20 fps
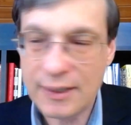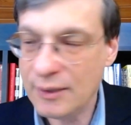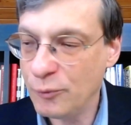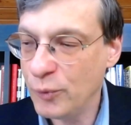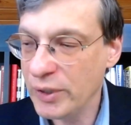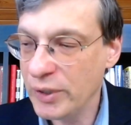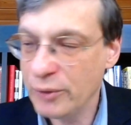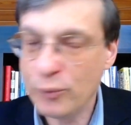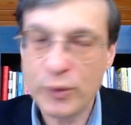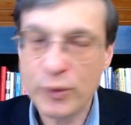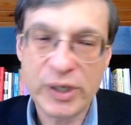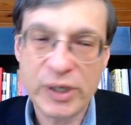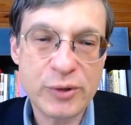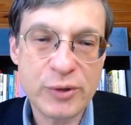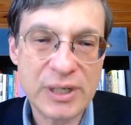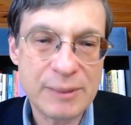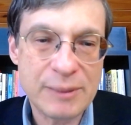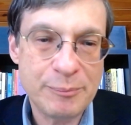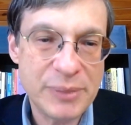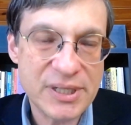where
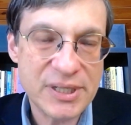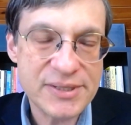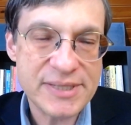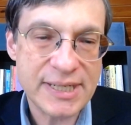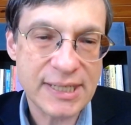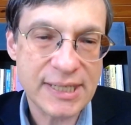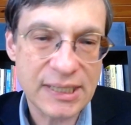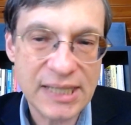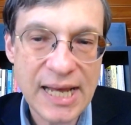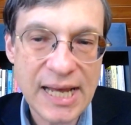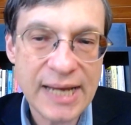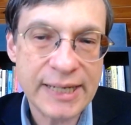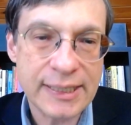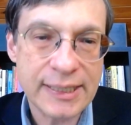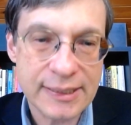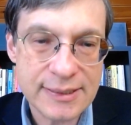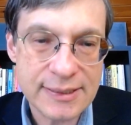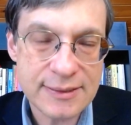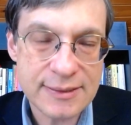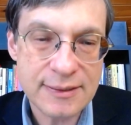you can build an
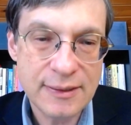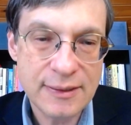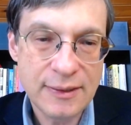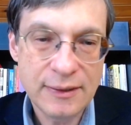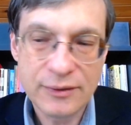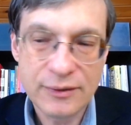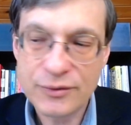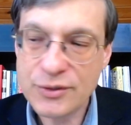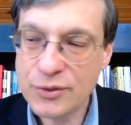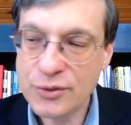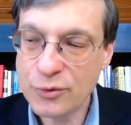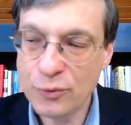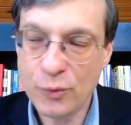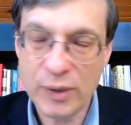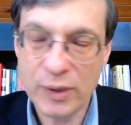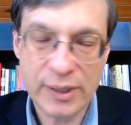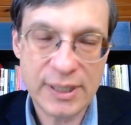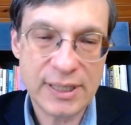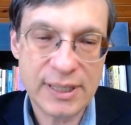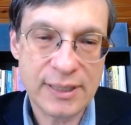alliance
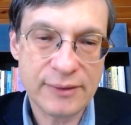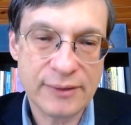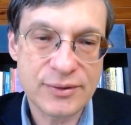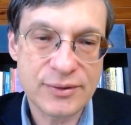to